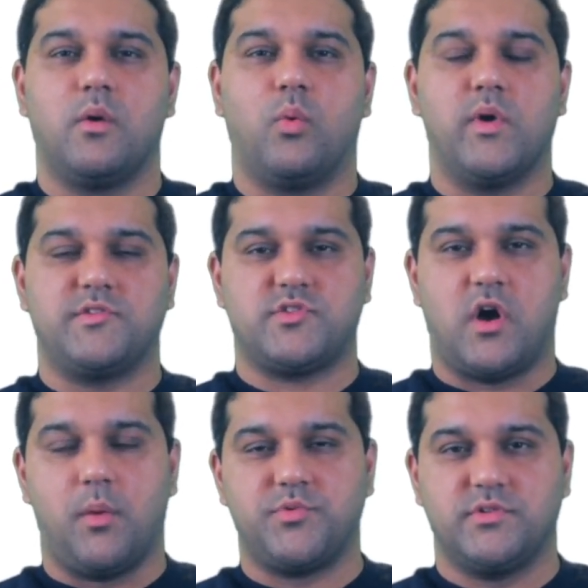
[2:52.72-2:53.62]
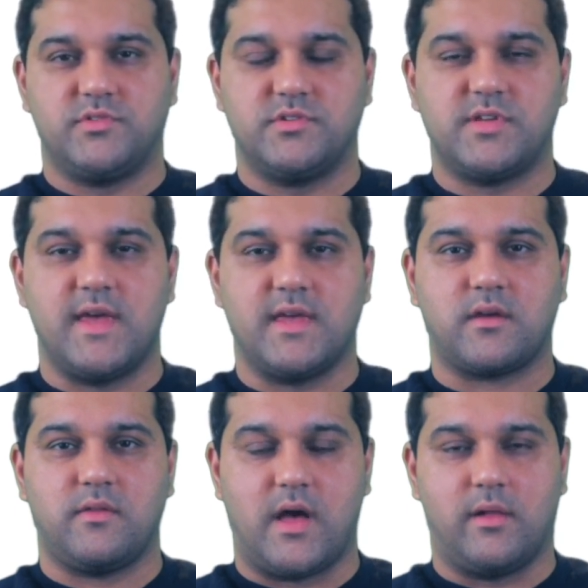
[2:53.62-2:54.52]
which option to
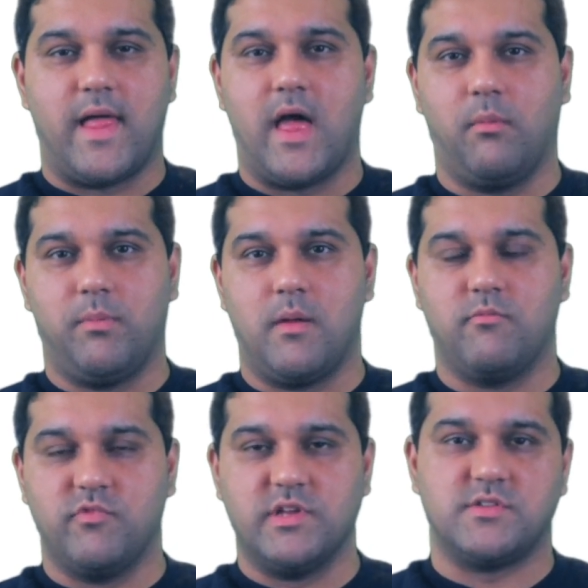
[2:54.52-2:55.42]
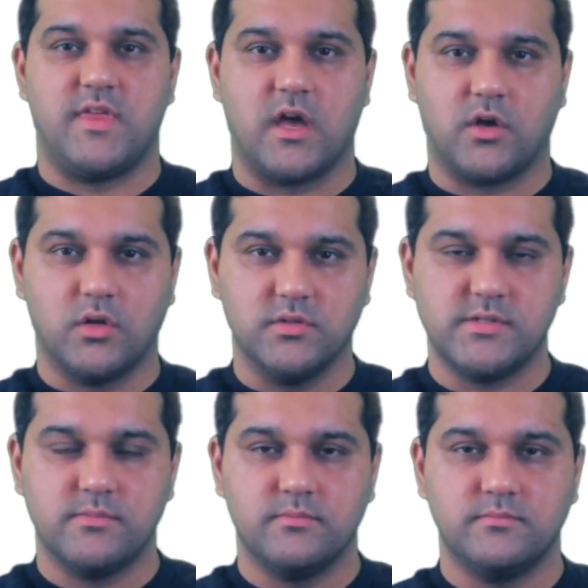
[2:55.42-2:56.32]
take that will help them reach their goals.